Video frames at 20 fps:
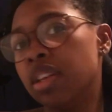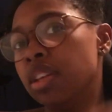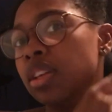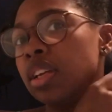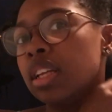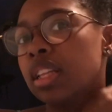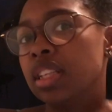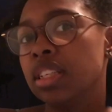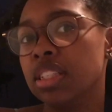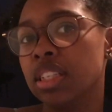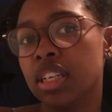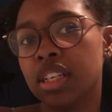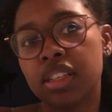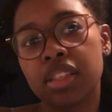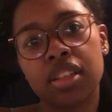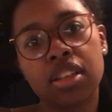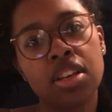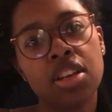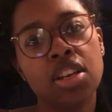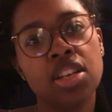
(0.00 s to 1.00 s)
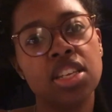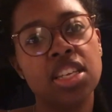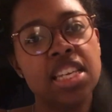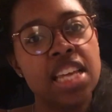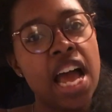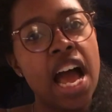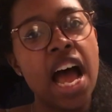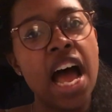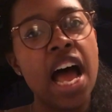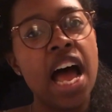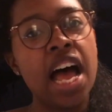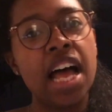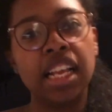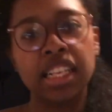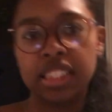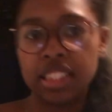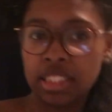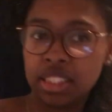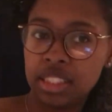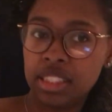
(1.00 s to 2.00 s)
you get the gist.
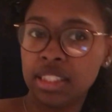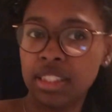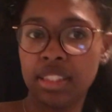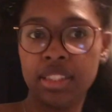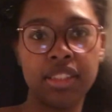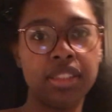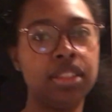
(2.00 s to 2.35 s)
Yes.